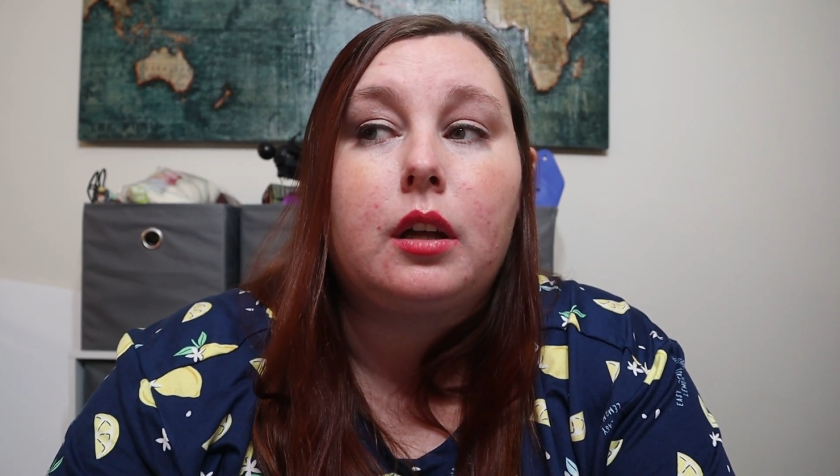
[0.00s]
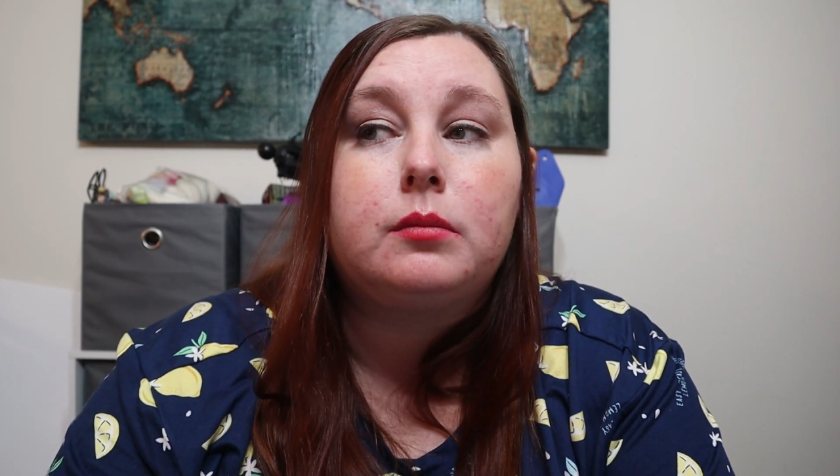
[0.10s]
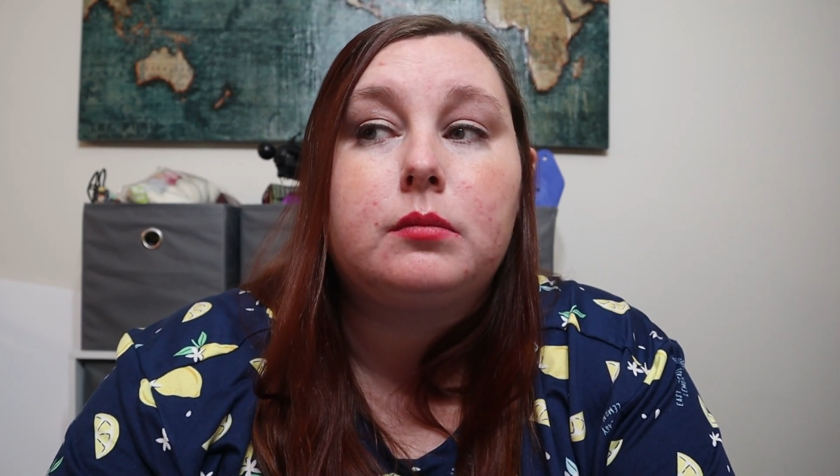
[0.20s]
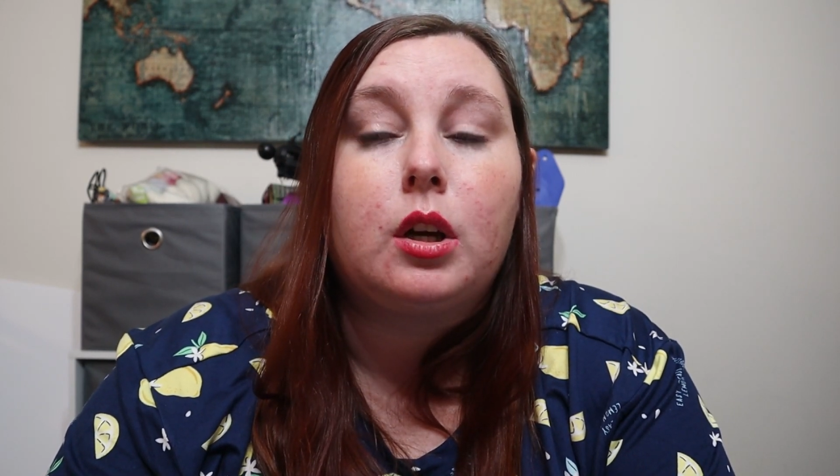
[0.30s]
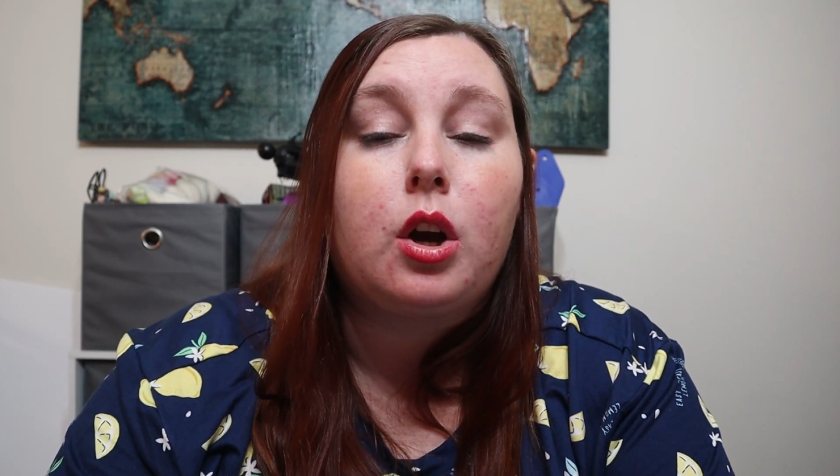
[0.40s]

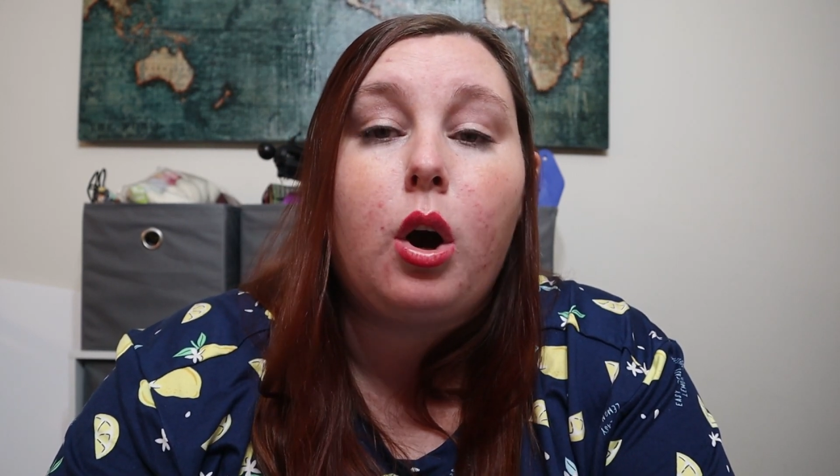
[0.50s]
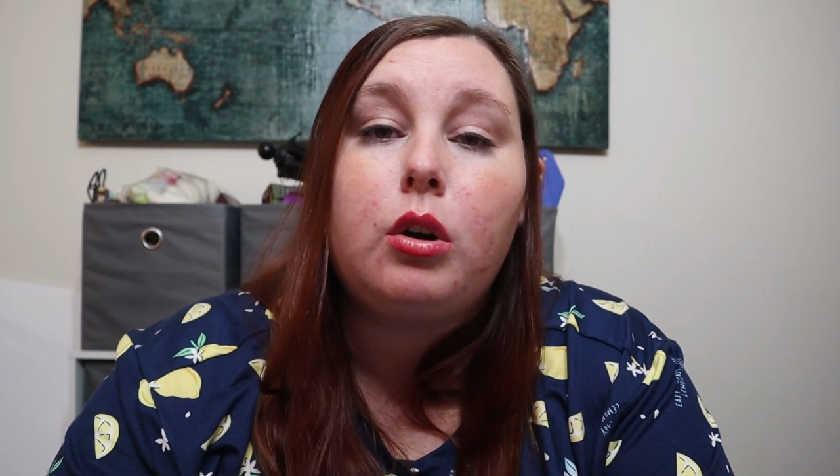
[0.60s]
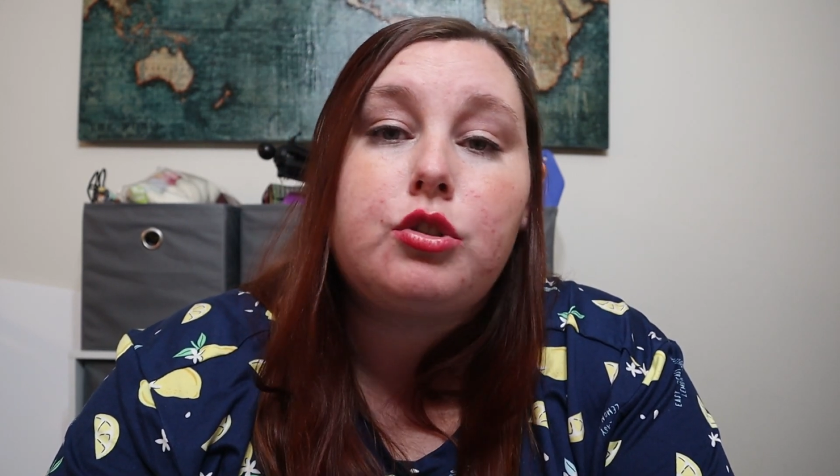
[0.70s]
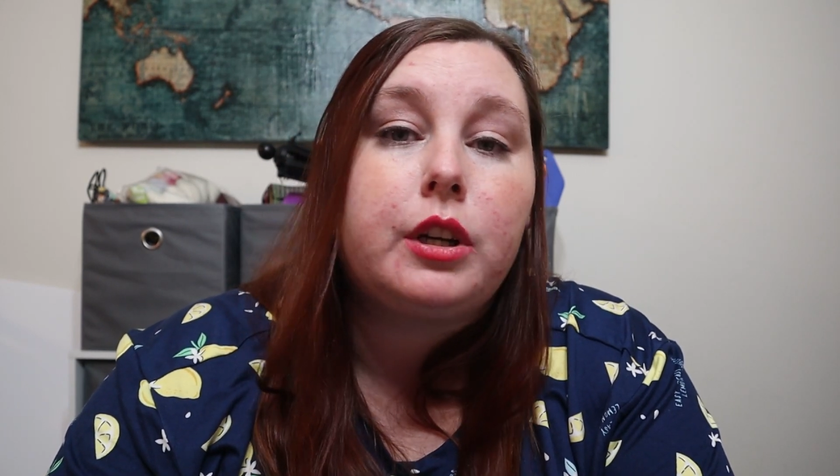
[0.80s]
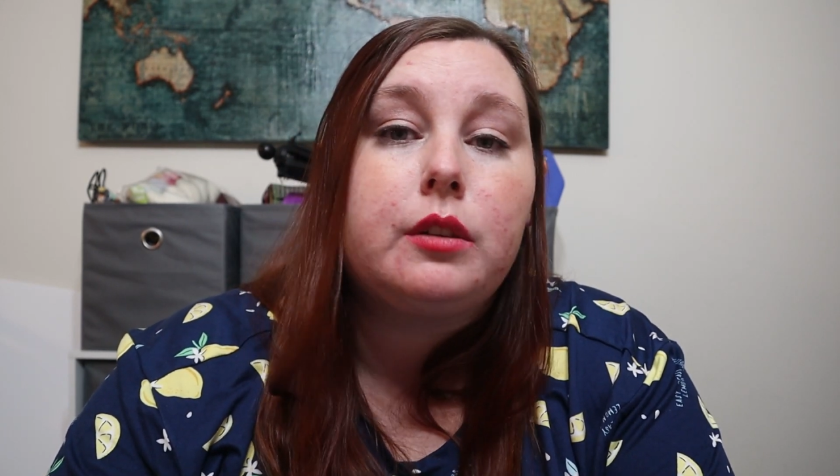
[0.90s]
a
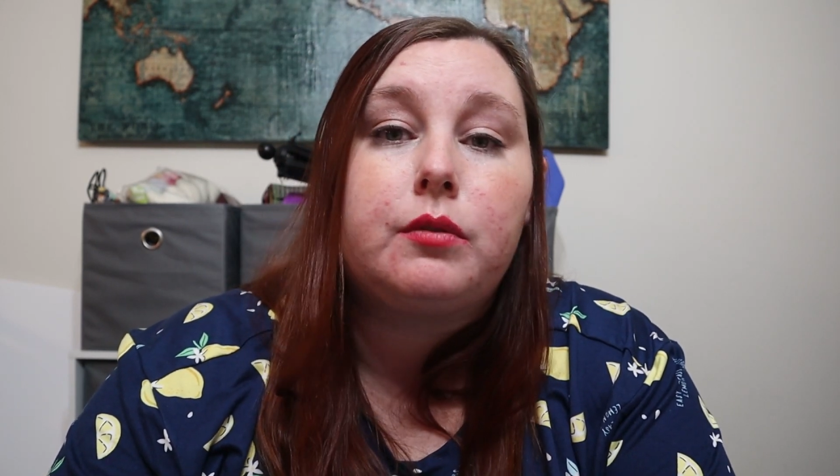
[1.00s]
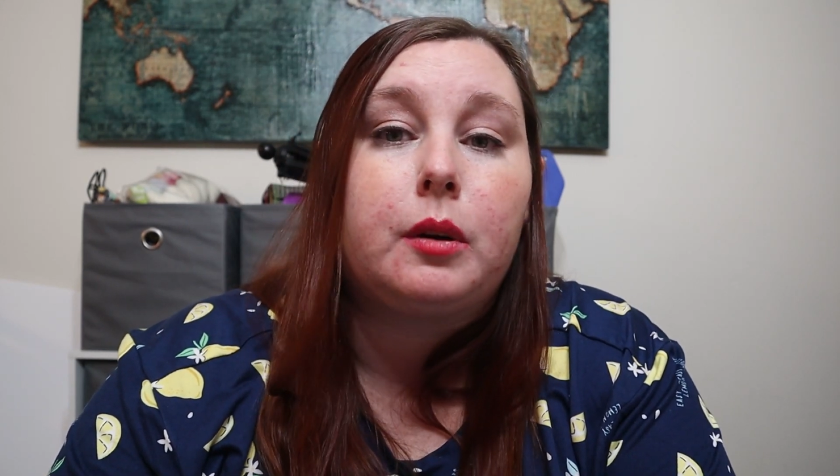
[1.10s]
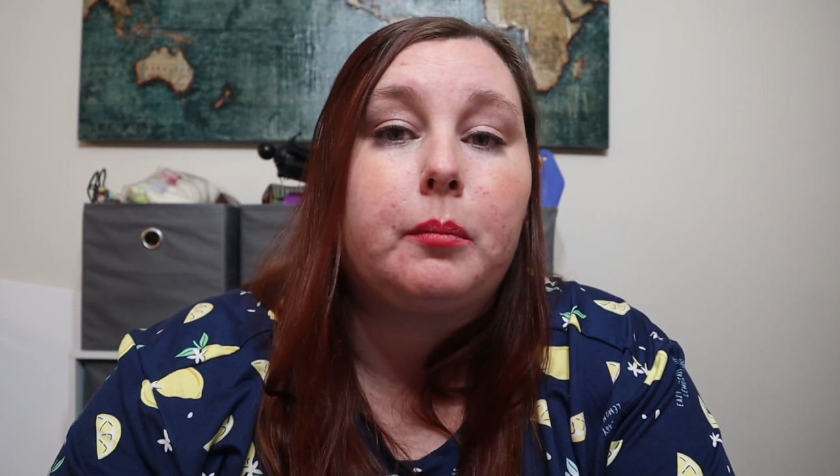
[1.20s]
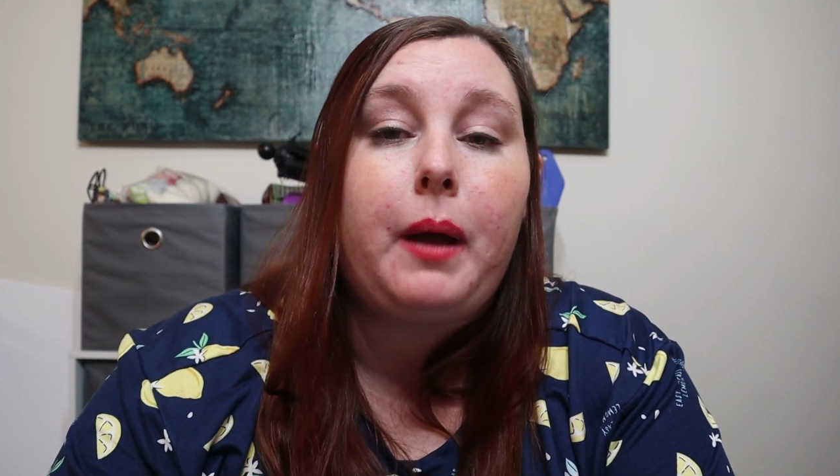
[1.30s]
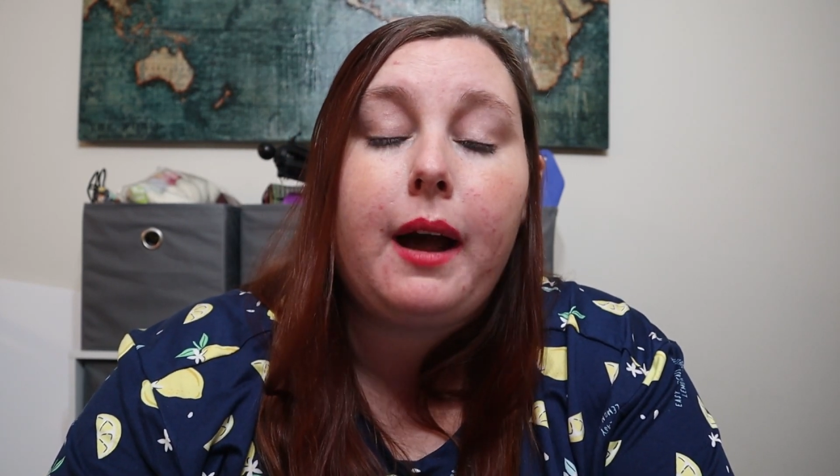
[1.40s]
cauldron
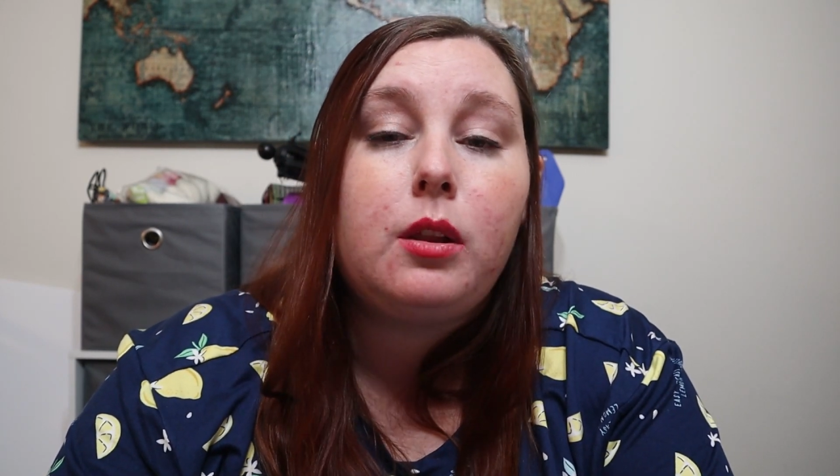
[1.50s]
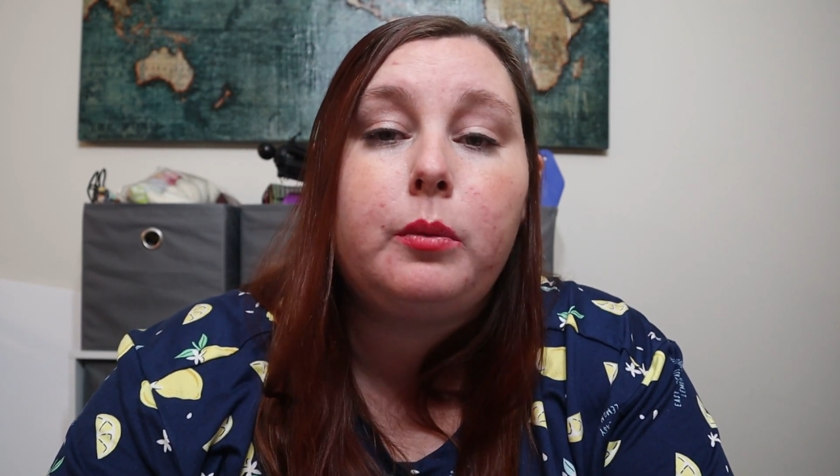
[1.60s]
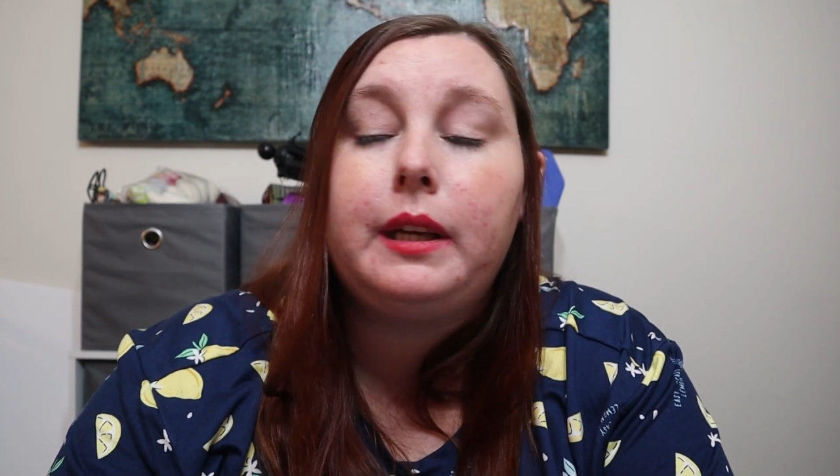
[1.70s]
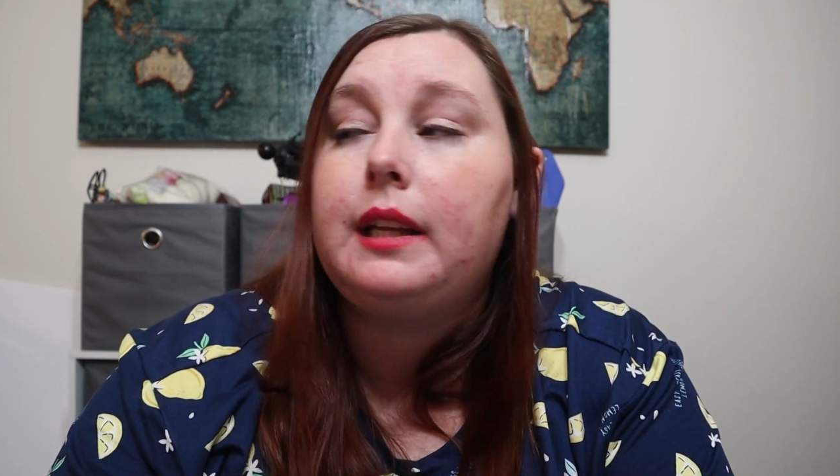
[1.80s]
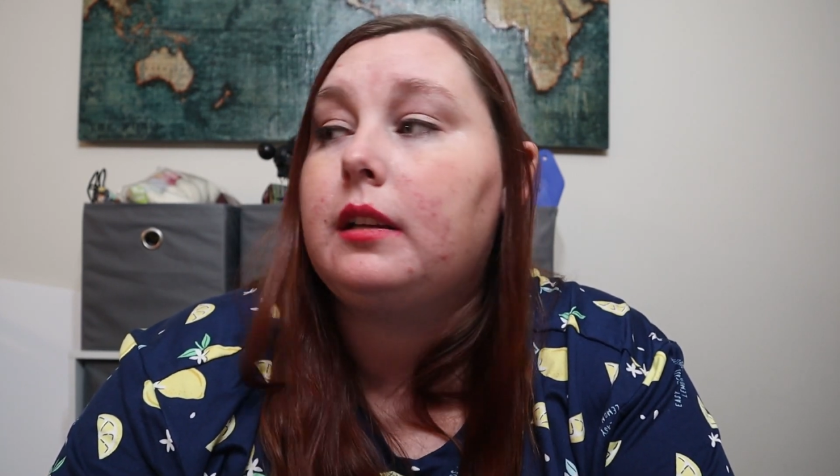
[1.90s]
from
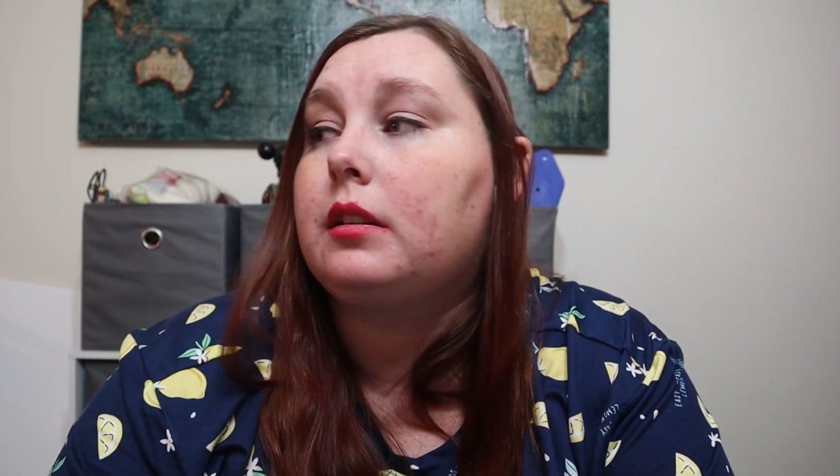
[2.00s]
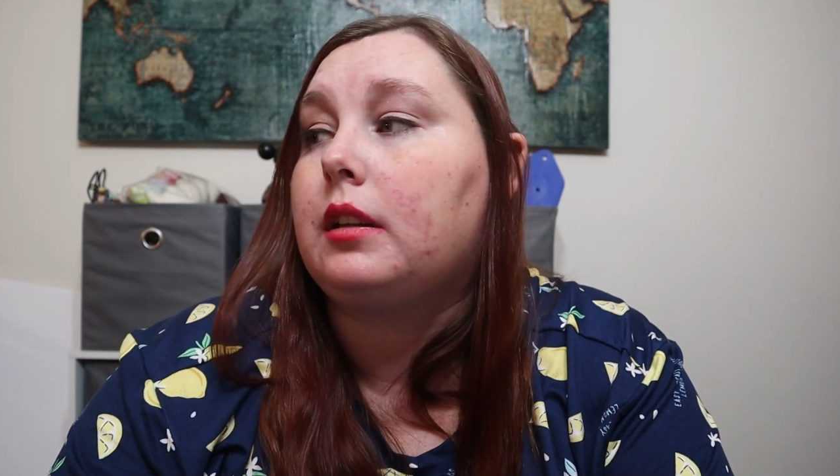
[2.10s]
Halloween.